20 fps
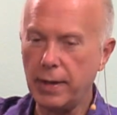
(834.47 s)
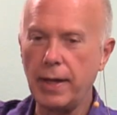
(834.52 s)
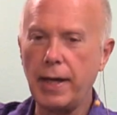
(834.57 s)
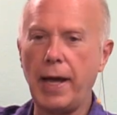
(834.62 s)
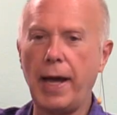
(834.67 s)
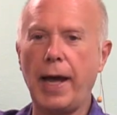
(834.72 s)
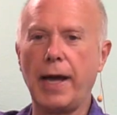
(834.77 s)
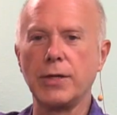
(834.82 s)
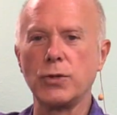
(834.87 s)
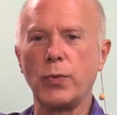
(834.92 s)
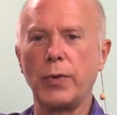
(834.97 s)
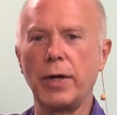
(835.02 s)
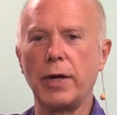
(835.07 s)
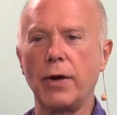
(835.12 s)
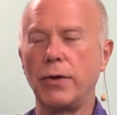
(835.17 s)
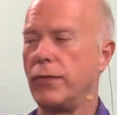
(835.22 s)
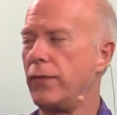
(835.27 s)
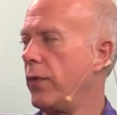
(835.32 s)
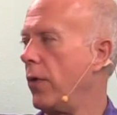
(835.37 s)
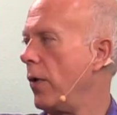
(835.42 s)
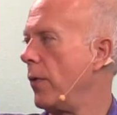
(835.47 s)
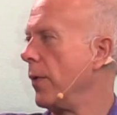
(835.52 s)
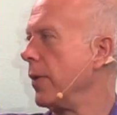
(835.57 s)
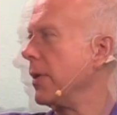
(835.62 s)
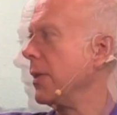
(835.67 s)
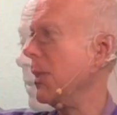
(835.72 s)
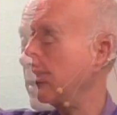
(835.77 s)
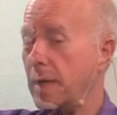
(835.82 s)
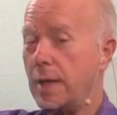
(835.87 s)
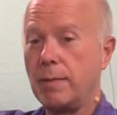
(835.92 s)
as we go forward,
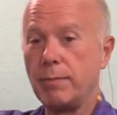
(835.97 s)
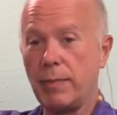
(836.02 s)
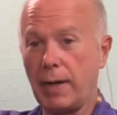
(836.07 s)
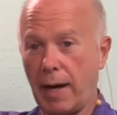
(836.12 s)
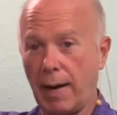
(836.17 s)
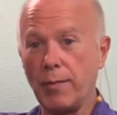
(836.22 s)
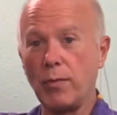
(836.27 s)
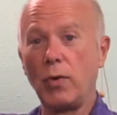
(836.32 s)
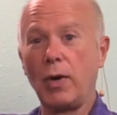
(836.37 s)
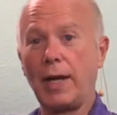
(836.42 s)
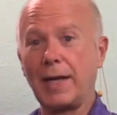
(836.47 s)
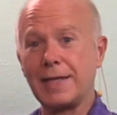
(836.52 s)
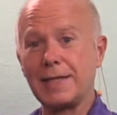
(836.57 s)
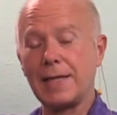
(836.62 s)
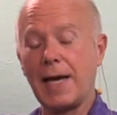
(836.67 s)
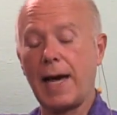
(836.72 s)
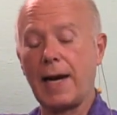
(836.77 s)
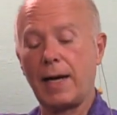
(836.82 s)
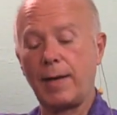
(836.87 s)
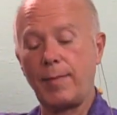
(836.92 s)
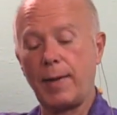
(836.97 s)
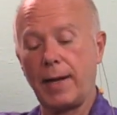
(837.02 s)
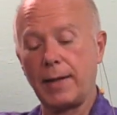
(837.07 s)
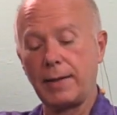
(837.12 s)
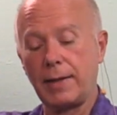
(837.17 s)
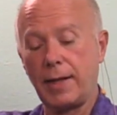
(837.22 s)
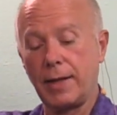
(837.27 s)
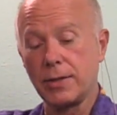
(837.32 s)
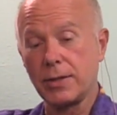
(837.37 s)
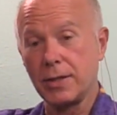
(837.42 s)
but I'm really excited about
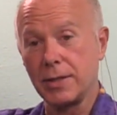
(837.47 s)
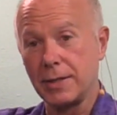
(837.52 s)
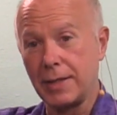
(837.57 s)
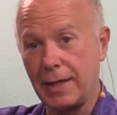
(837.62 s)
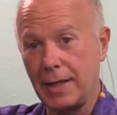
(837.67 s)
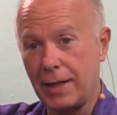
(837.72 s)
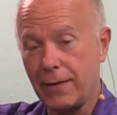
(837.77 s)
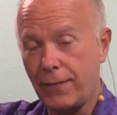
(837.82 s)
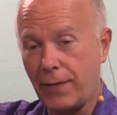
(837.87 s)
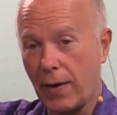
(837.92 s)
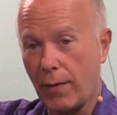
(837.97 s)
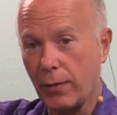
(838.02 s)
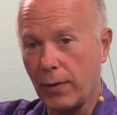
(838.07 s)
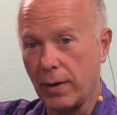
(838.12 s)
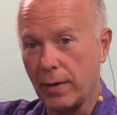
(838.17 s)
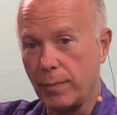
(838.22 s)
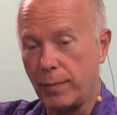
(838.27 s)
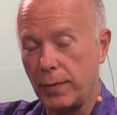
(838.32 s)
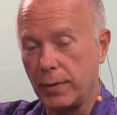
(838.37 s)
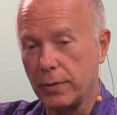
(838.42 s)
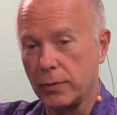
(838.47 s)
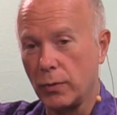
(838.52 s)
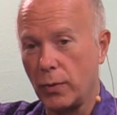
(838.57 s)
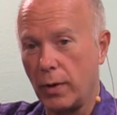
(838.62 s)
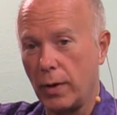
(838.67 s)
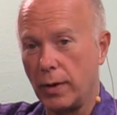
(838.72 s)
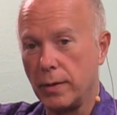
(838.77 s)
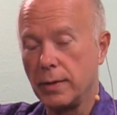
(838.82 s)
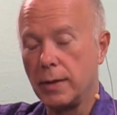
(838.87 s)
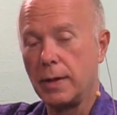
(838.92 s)
this because if I were going to build
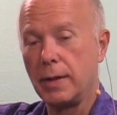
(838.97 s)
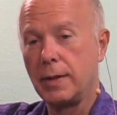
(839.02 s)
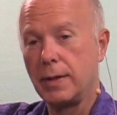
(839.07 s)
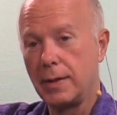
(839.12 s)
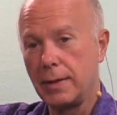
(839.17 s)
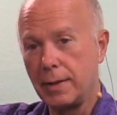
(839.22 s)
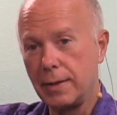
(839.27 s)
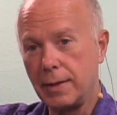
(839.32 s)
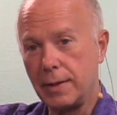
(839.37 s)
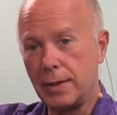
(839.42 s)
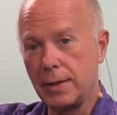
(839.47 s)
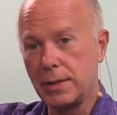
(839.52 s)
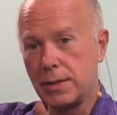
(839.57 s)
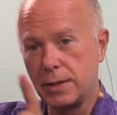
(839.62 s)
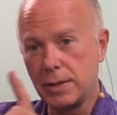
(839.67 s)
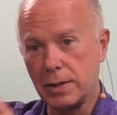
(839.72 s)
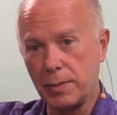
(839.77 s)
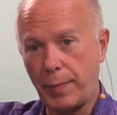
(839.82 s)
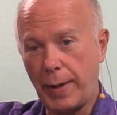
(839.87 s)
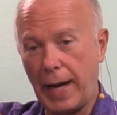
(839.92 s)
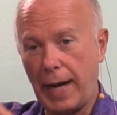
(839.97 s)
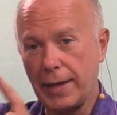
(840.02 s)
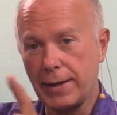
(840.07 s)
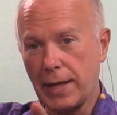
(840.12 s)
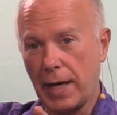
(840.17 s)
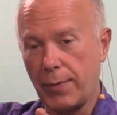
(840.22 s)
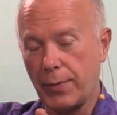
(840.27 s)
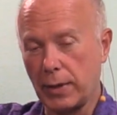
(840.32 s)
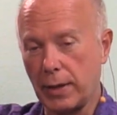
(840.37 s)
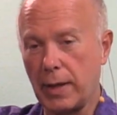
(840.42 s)
one, this is the path
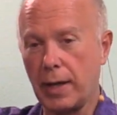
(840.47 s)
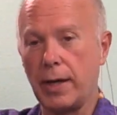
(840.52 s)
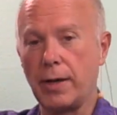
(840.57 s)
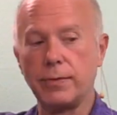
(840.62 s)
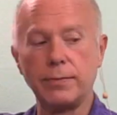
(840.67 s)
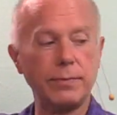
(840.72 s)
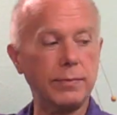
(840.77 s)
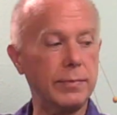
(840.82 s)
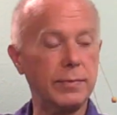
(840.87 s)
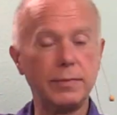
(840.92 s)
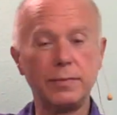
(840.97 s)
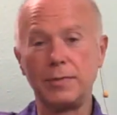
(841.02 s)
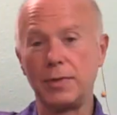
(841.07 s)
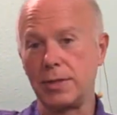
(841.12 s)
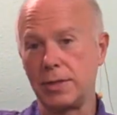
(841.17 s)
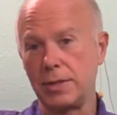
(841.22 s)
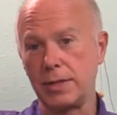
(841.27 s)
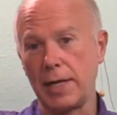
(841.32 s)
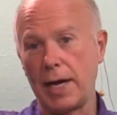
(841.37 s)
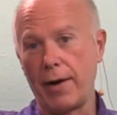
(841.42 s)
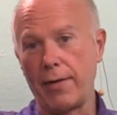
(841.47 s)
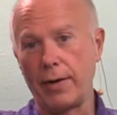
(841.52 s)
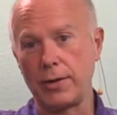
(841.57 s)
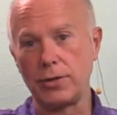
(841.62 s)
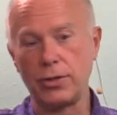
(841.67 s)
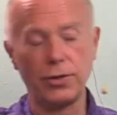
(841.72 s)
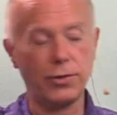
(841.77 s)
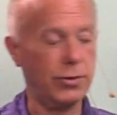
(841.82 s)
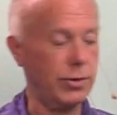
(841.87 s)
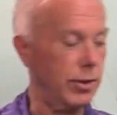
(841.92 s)
I would go. And this is how I'd
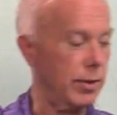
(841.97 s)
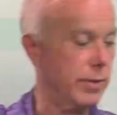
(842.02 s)
choose it.